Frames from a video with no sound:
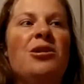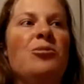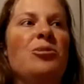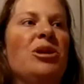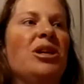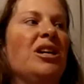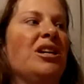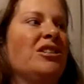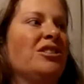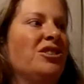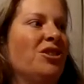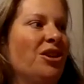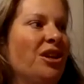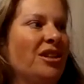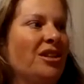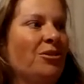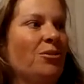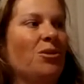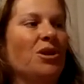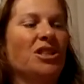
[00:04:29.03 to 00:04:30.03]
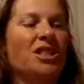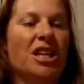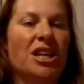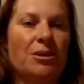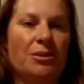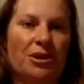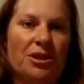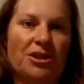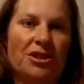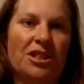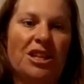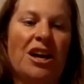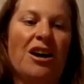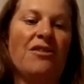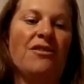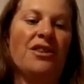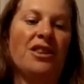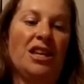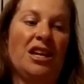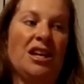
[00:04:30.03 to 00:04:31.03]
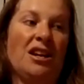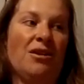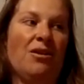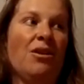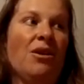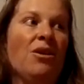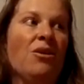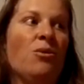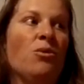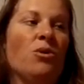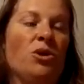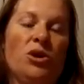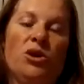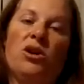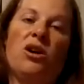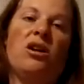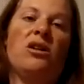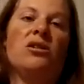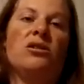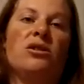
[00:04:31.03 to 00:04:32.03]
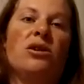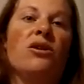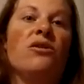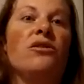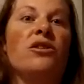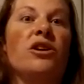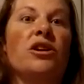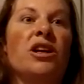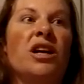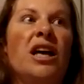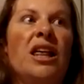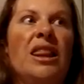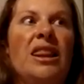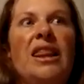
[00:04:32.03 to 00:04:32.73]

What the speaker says: because you get the 1 check with yourself, and then when you call her over,